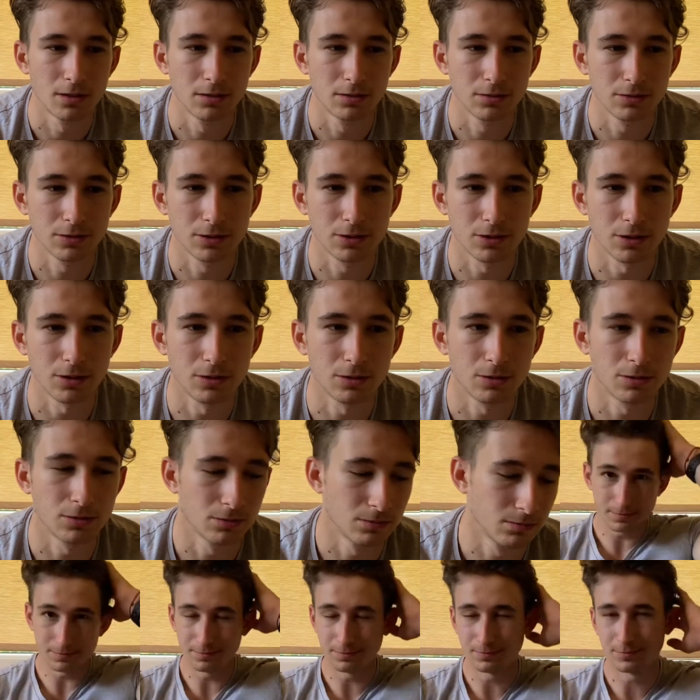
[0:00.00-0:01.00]

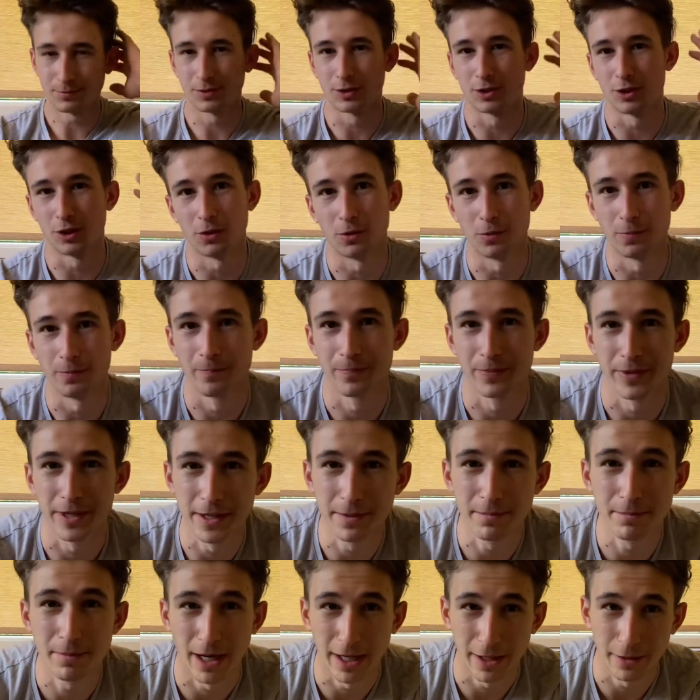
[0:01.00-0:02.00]
So in
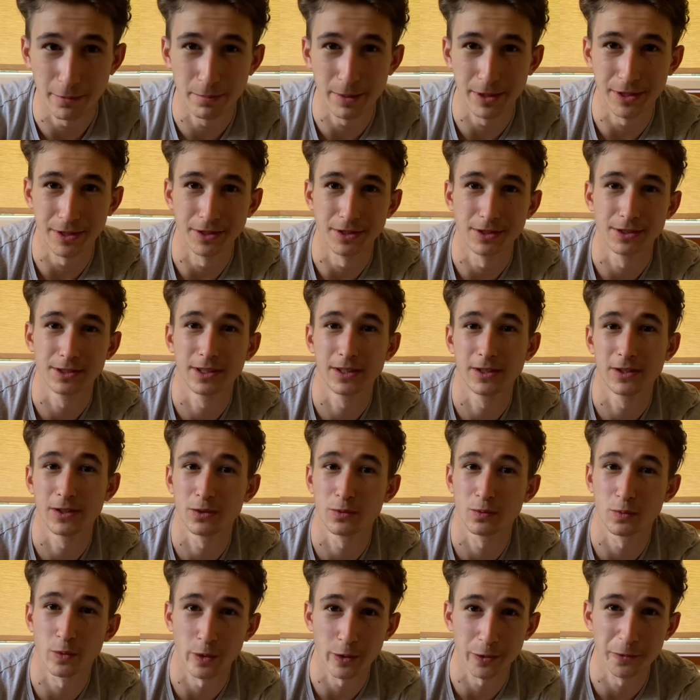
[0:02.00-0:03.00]
my opinion, this
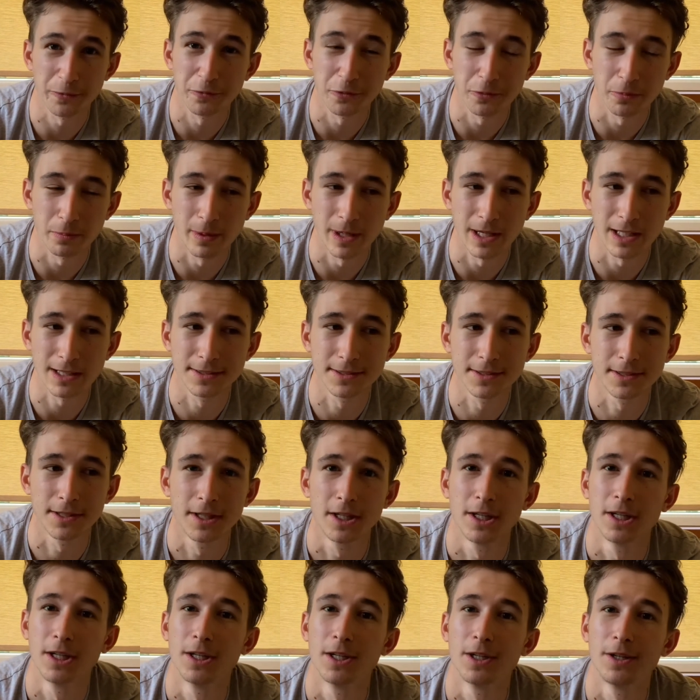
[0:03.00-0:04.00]
is one of the best
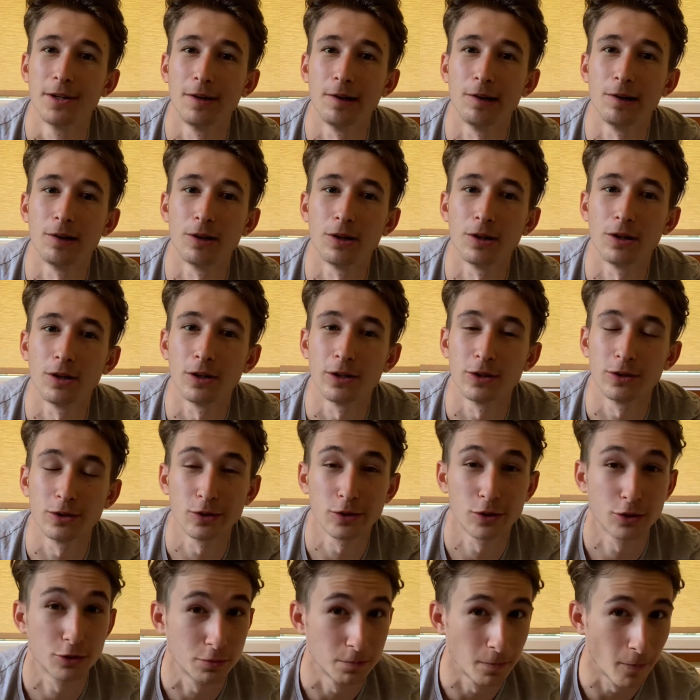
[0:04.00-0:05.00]

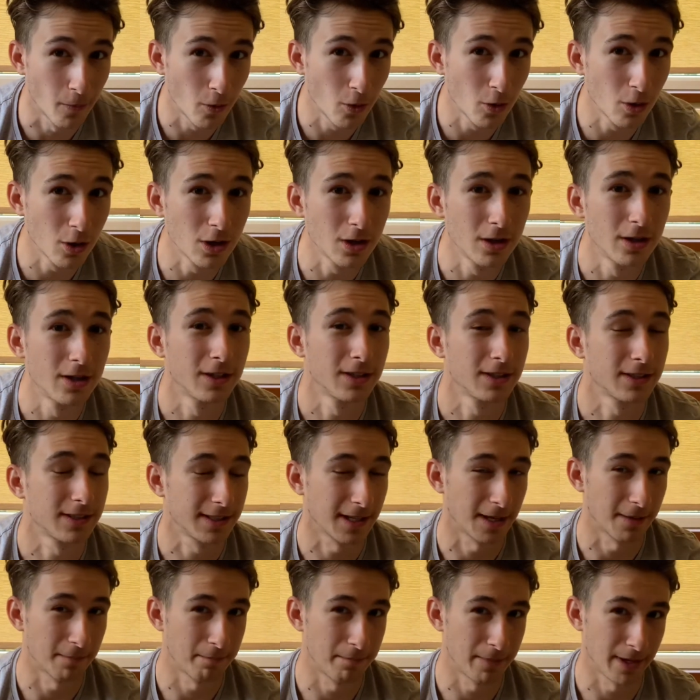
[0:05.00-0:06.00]
small
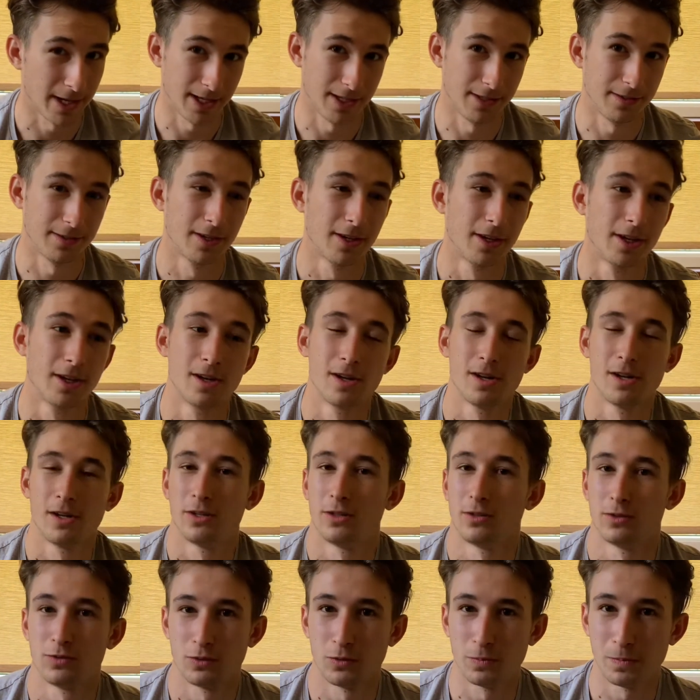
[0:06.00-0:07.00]
campaign.
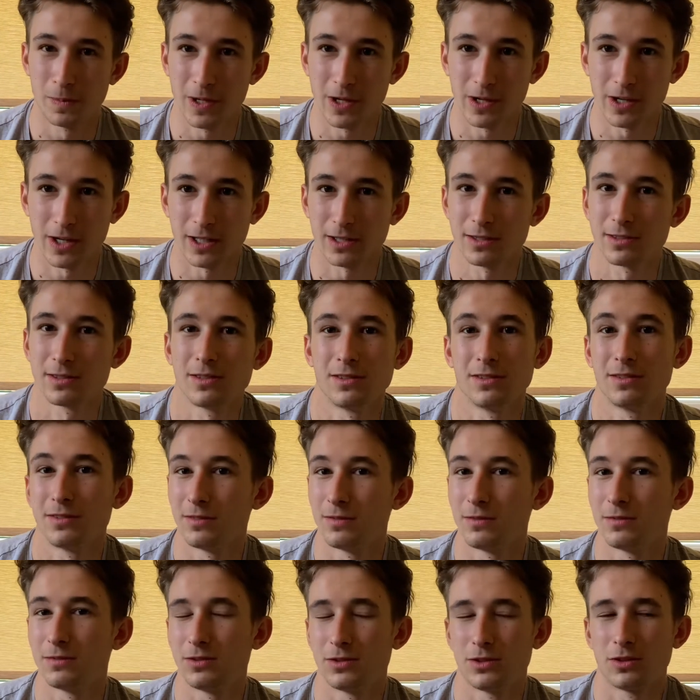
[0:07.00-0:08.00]
To be honest,
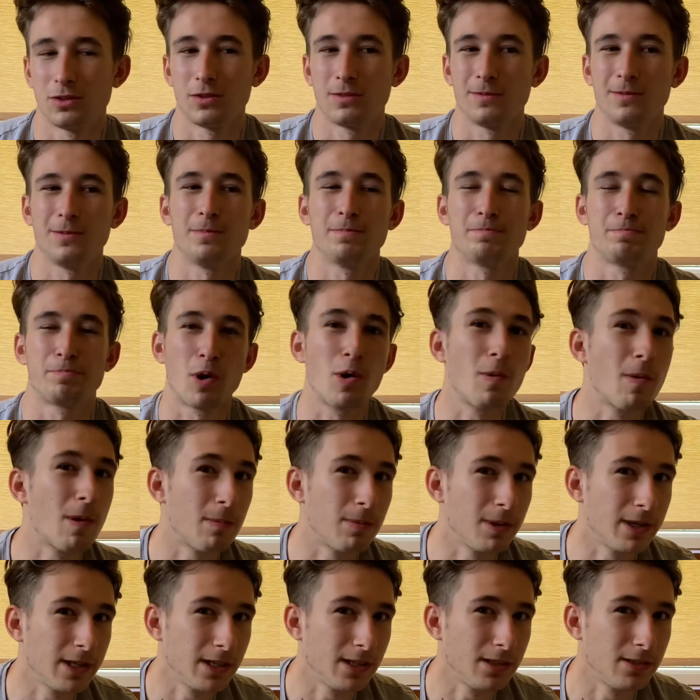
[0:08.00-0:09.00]

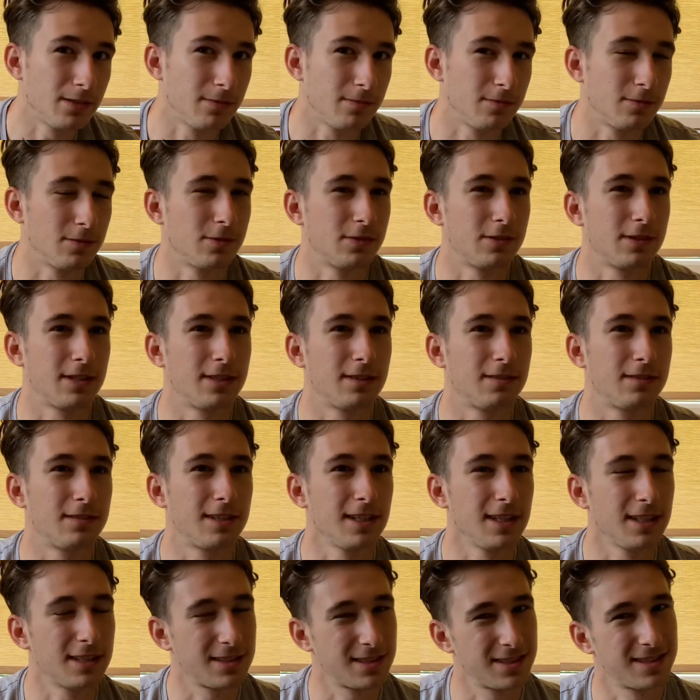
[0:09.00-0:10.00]
probably
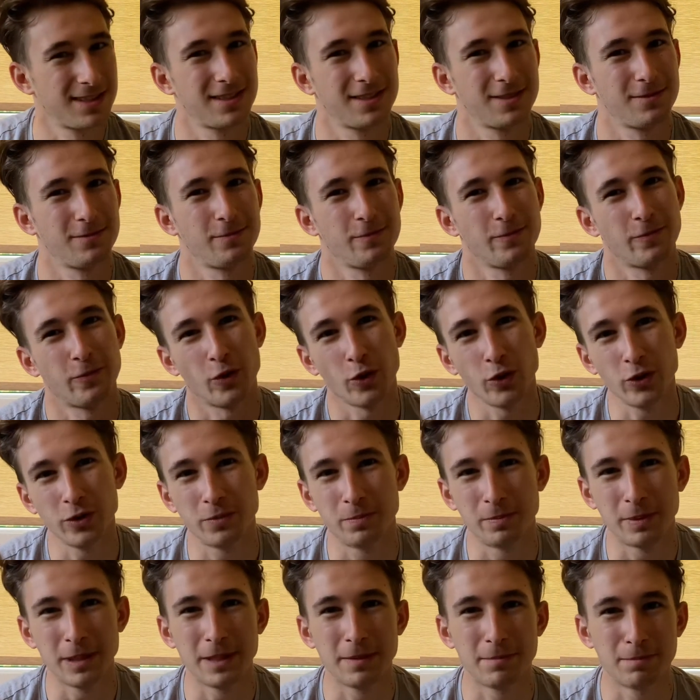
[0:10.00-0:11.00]
this won't
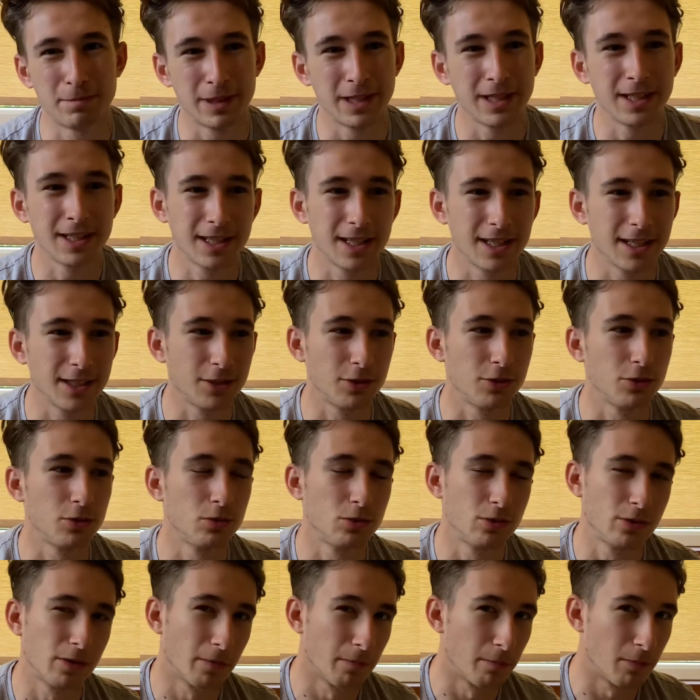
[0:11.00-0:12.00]
be bringing you
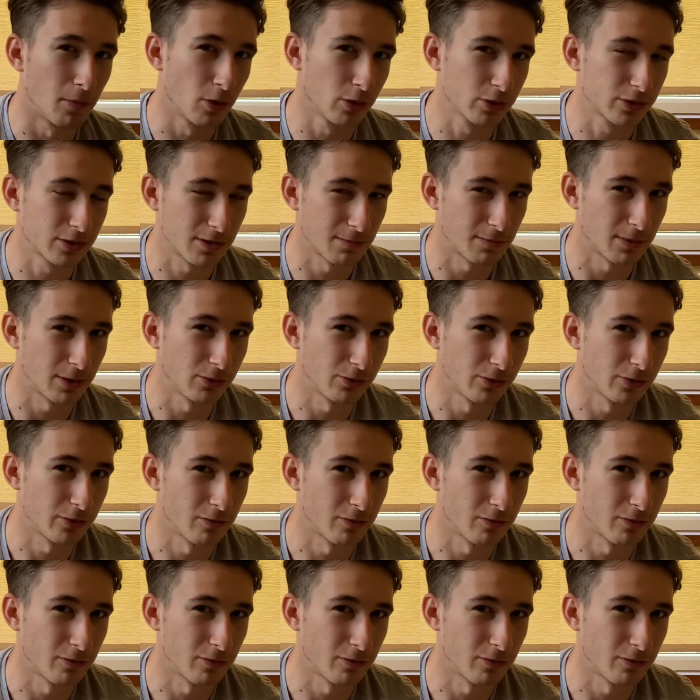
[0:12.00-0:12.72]
the most amount of